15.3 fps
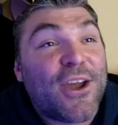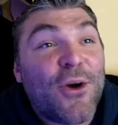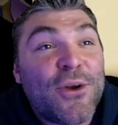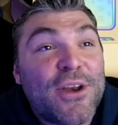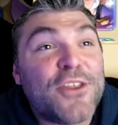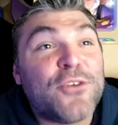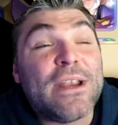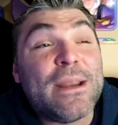
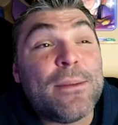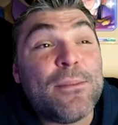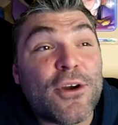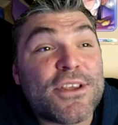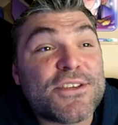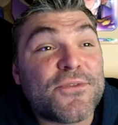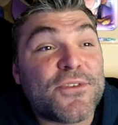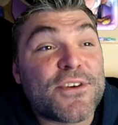the
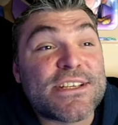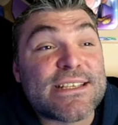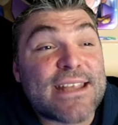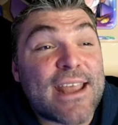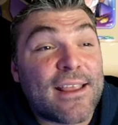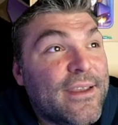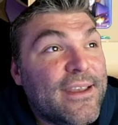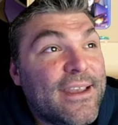rebirths for
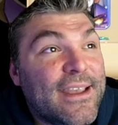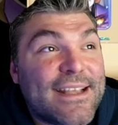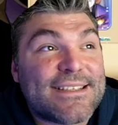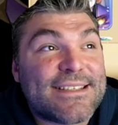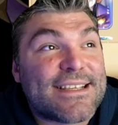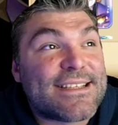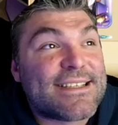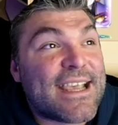Stella, it's
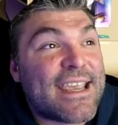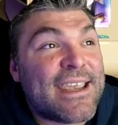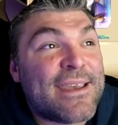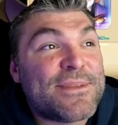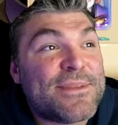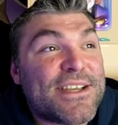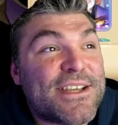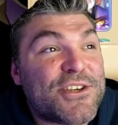the same
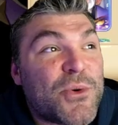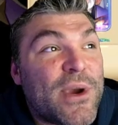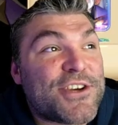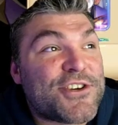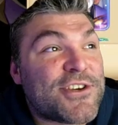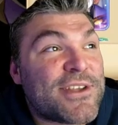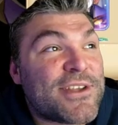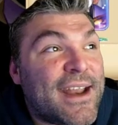
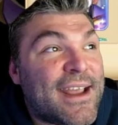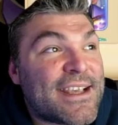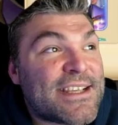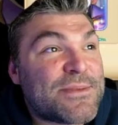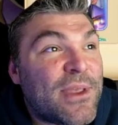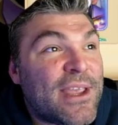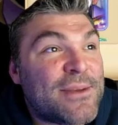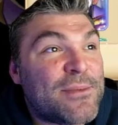situation that I
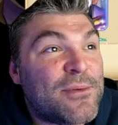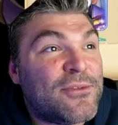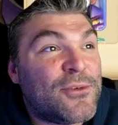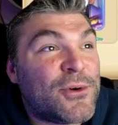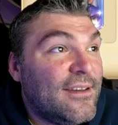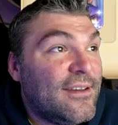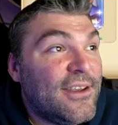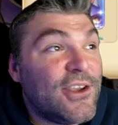explained before.